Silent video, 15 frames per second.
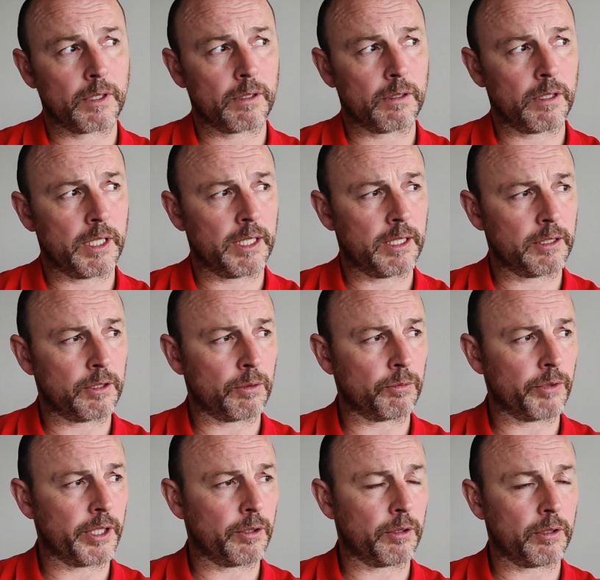I don't
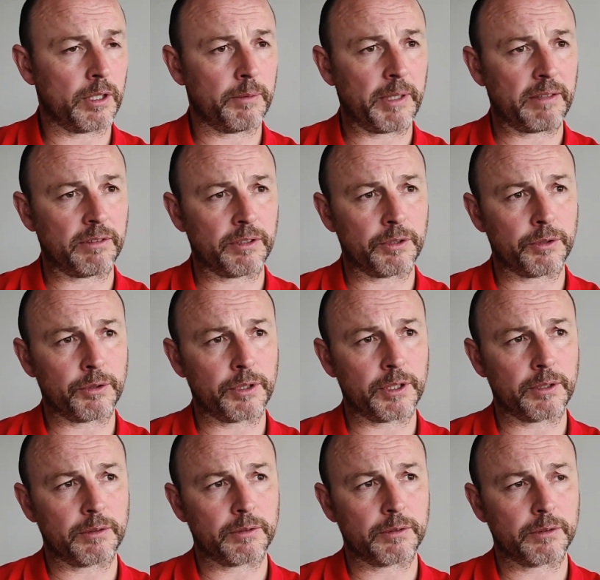recall them having
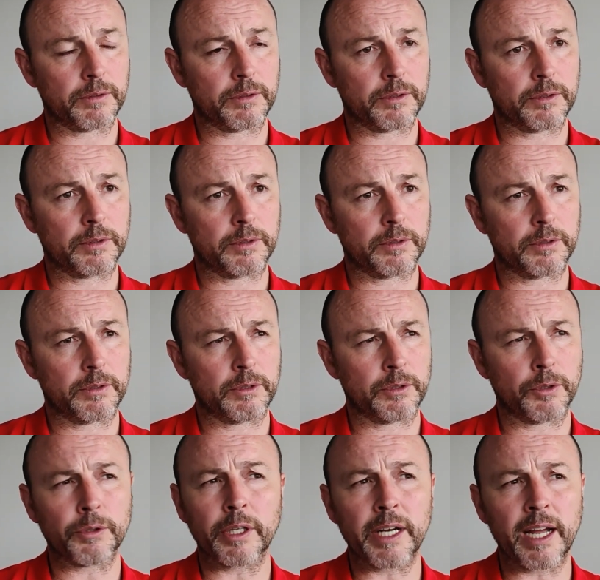another
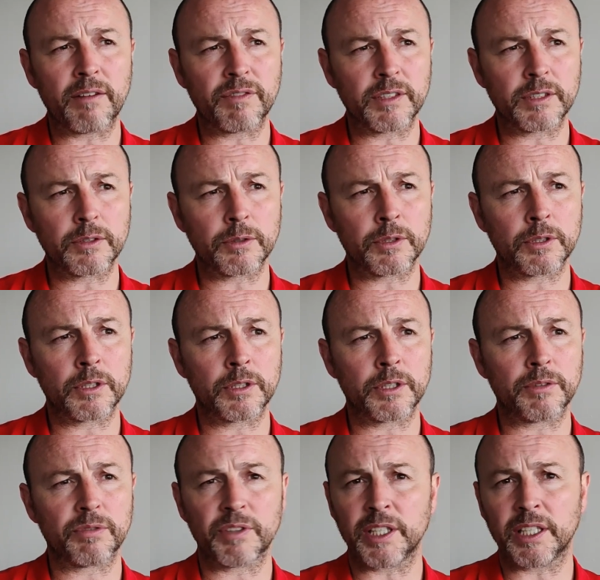effort other than the
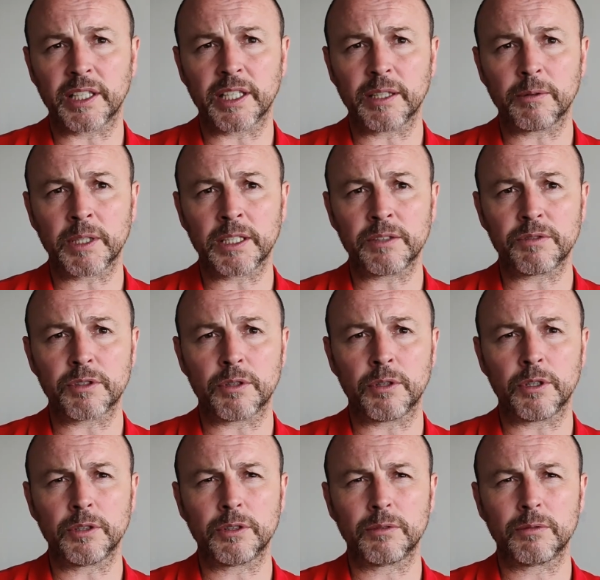free kick where they
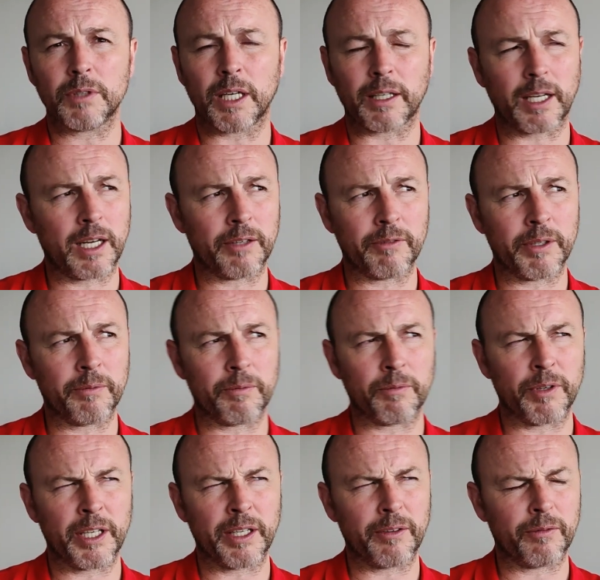scored. I can't
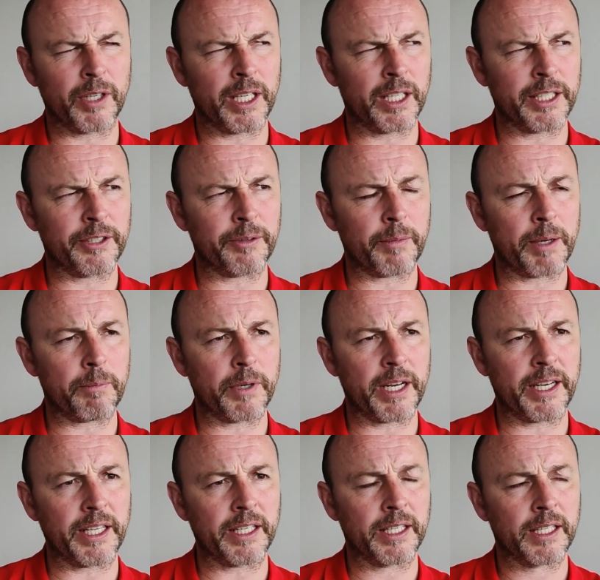really remember any.